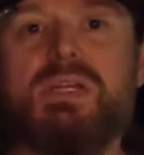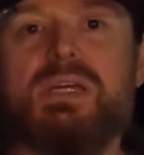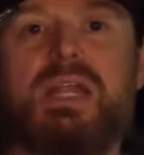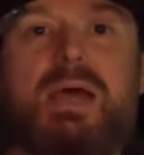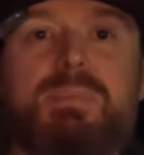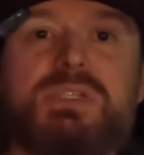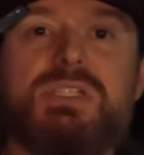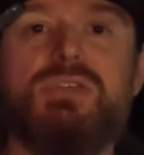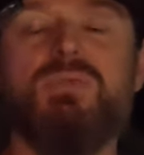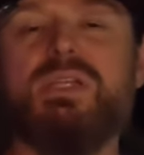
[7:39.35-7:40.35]
that it could happen
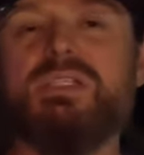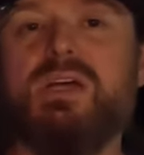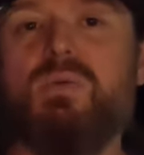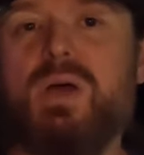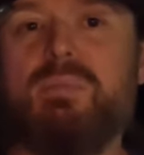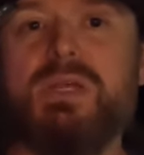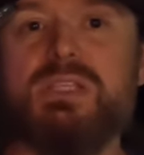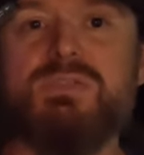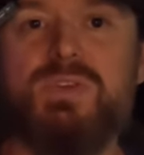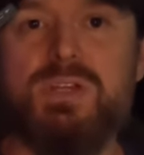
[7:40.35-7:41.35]
to you, and that's kind of why I make
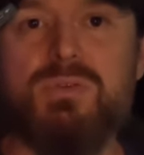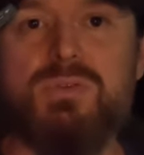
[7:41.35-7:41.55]
this video.